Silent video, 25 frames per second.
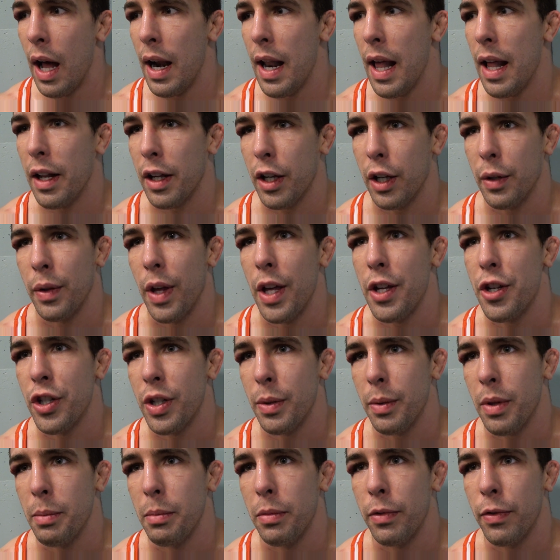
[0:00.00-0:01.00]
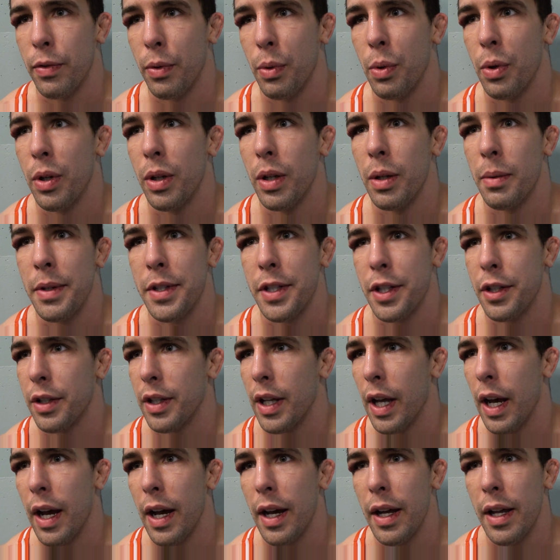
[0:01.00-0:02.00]
i had a good relationship with him before. He's a good
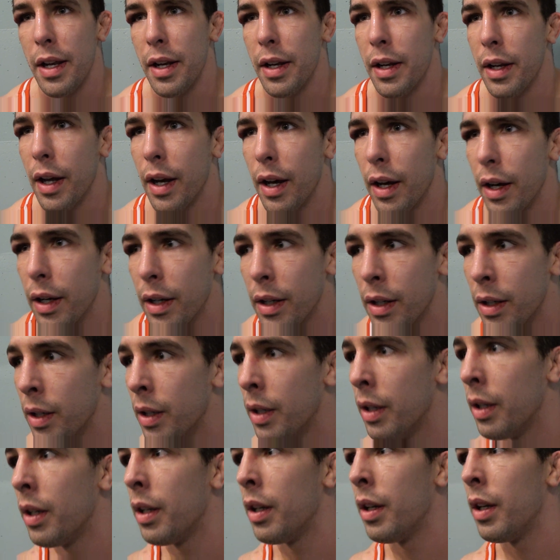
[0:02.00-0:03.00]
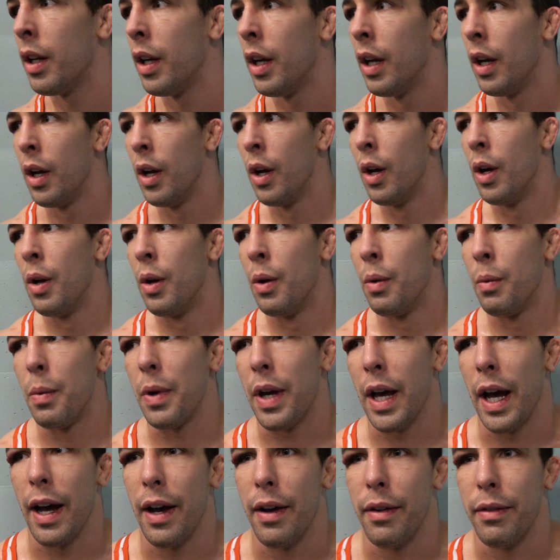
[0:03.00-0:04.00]
guy, and uh, we
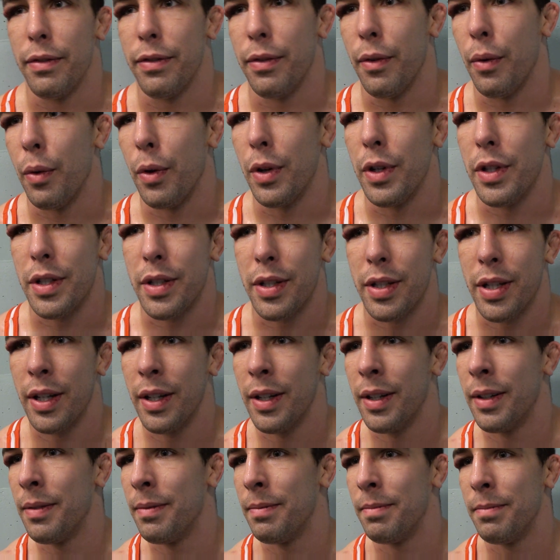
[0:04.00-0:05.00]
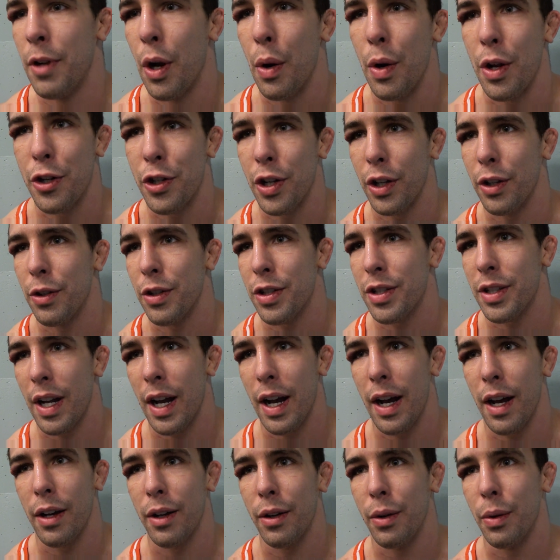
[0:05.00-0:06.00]
kind of always known each other's
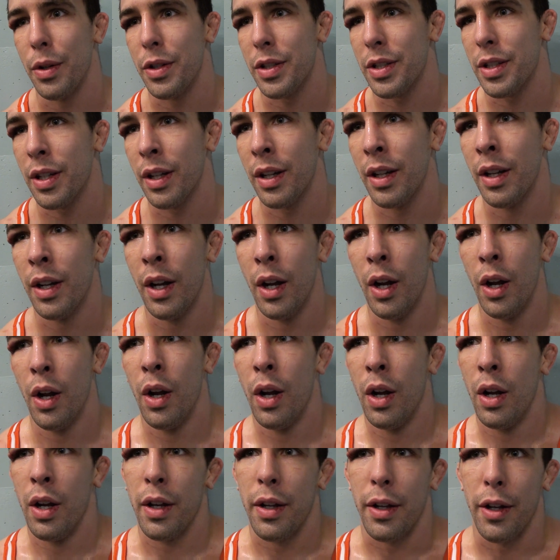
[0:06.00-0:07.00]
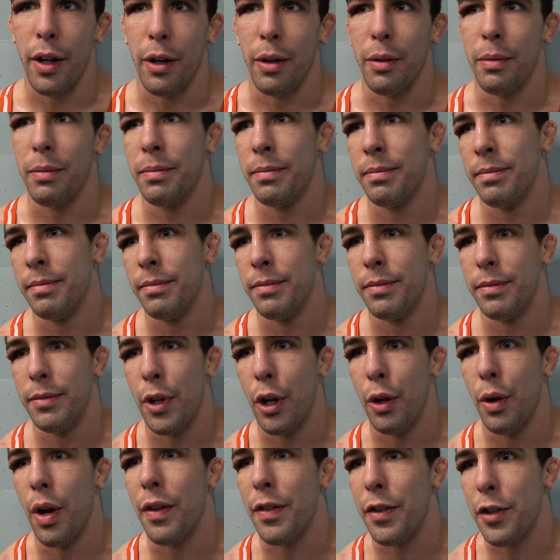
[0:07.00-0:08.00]
style, always, you know,
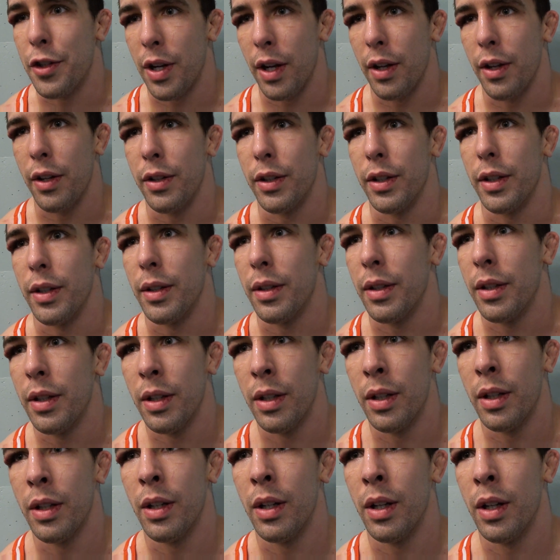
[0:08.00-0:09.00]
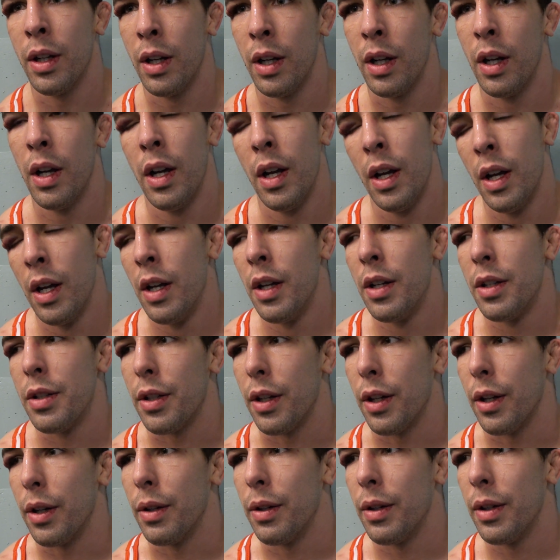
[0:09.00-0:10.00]
known of each other, and
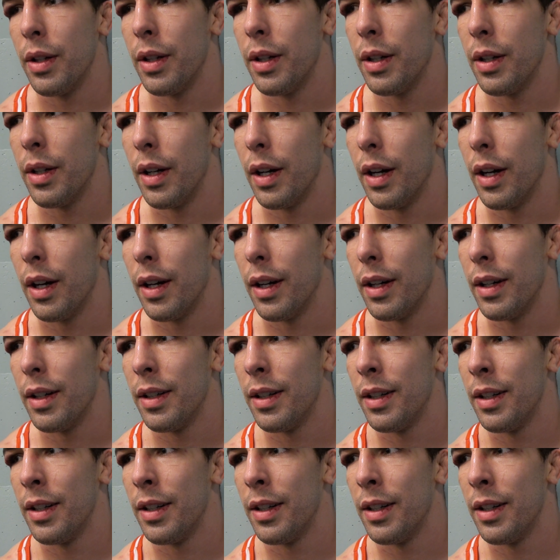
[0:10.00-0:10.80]
so. Uh,